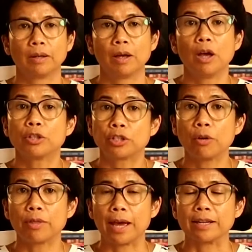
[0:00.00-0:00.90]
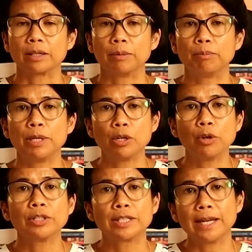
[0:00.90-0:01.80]
So that,
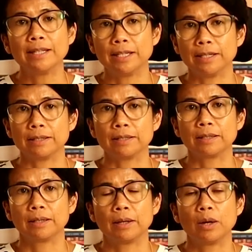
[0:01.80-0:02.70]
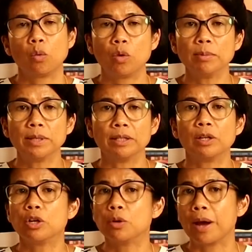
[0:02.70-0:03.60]
beyond 10 years, women
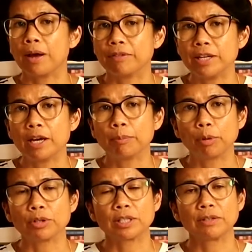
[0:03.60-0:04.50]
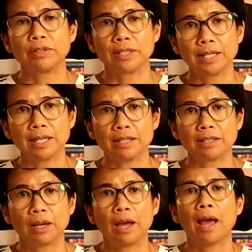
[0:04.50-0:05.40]
who have ER-positive disease
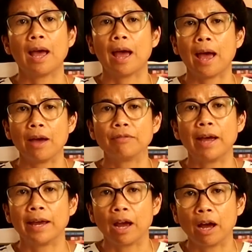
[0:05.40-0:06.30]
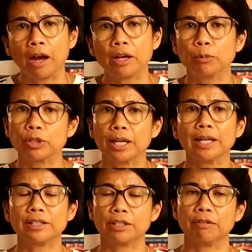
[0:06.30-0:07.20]
have a higher
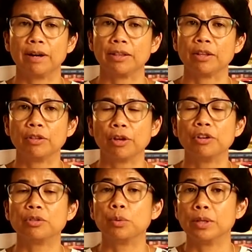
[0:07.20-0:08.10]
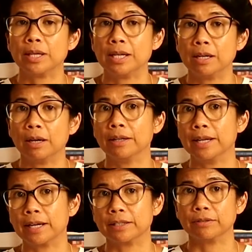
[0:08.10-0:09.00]
mortality rate than those with
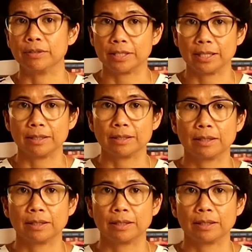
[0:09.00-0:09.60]
ER-negative disease.